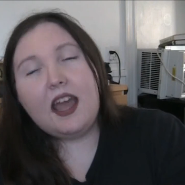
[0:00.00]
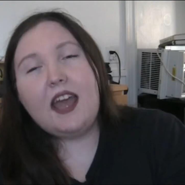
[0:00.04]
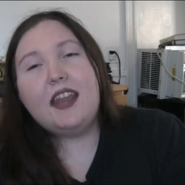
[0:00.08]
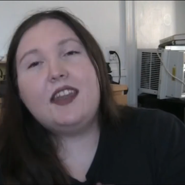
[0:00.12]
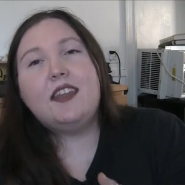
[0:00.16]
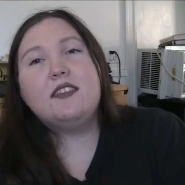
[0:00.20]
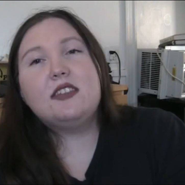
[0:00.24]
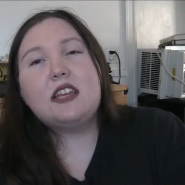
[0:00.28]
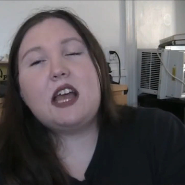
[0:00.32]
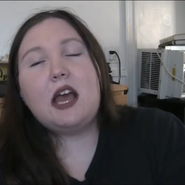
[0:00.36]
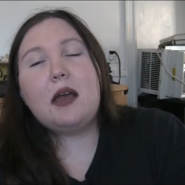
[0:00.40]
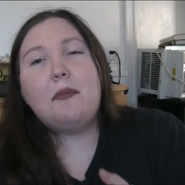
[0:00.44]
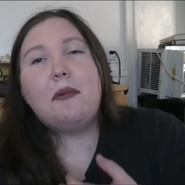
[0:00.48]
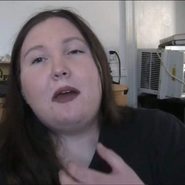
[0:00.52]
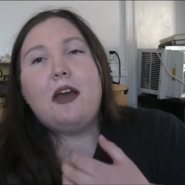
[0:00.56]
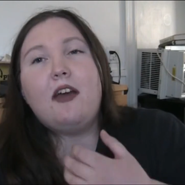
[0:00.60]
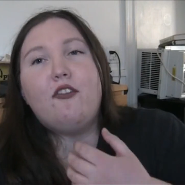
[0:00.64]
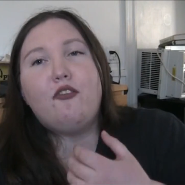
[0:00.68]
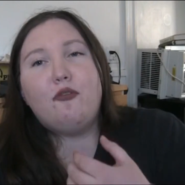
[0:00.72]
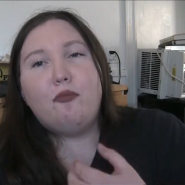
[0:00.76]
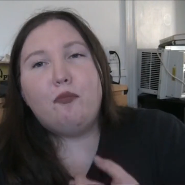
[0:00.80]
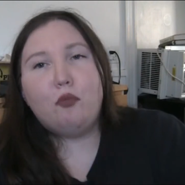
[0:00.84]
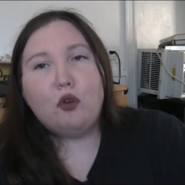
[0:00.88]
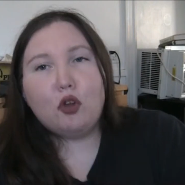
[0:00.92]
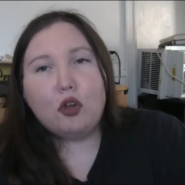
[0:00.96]
Anytime I
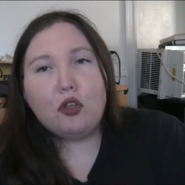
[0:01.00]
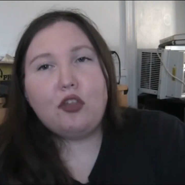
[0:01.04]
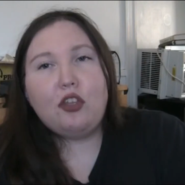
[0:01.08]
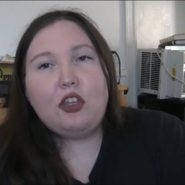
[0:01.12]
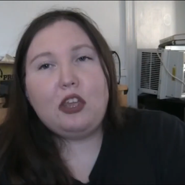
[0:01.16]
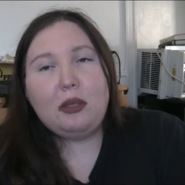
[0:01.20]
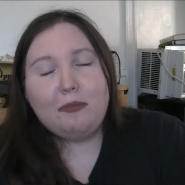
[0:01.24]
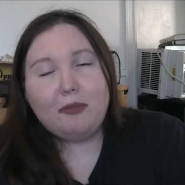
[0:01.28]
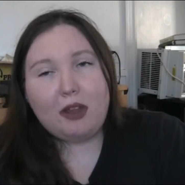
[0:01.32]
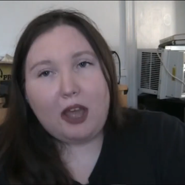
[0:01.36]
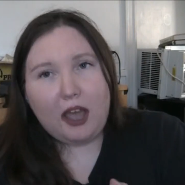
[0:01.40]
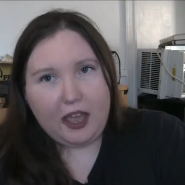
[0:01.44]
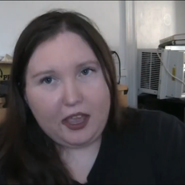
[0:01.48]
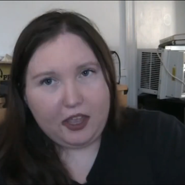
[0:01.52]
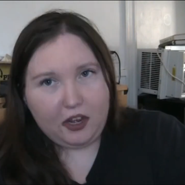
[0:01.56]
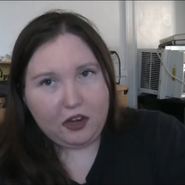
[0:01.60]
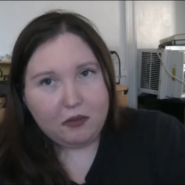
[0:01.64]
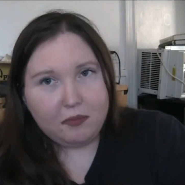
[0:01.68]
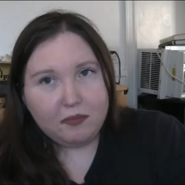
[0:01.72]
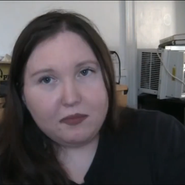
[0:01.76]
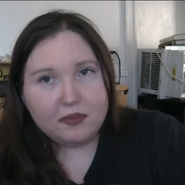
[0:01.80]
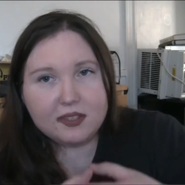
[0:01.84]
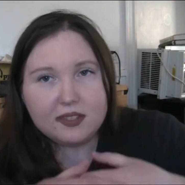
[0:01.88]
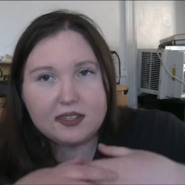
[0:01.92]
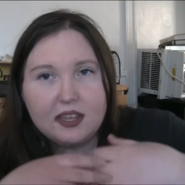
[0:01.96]
have book-themed
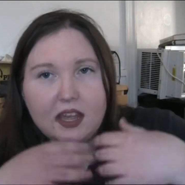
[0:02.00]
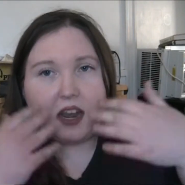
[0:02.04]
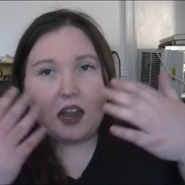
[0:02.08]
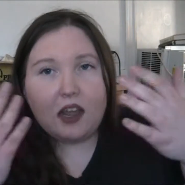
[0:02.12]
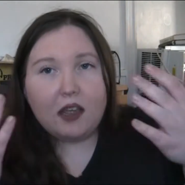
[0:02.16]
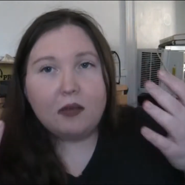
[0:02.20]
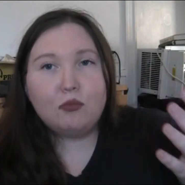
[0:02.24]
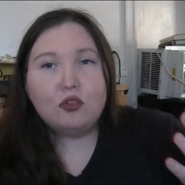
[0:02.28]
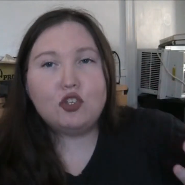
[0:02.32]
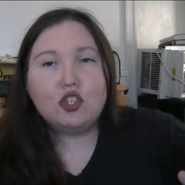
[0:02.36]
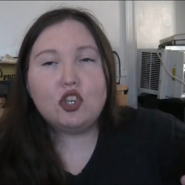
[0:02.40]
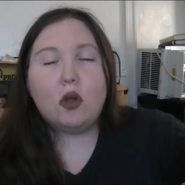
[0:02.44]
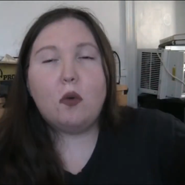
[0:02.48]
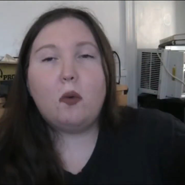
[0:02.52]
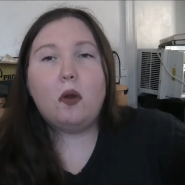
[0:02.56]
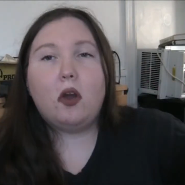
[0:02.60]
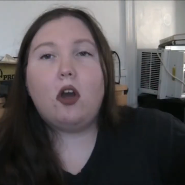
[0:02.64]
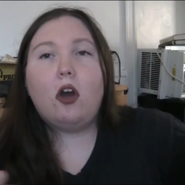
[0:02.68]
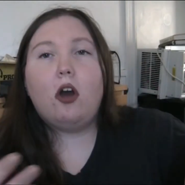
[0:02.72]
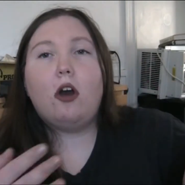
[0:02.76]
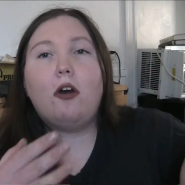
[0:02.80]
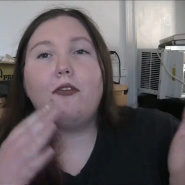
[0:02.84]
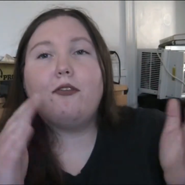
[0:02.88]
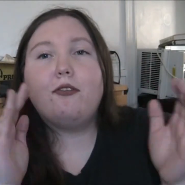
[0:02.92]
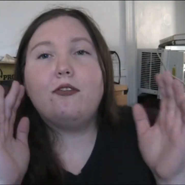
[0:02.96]
items that I'm showing
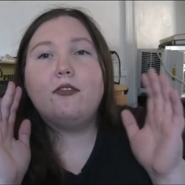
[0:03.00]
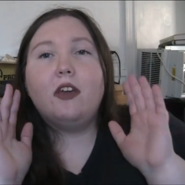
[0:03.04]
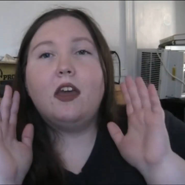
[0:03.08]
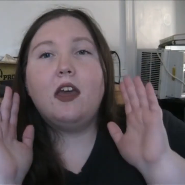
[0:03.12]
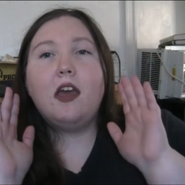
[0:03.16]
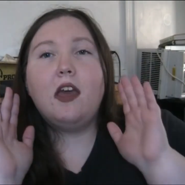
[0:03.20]
off,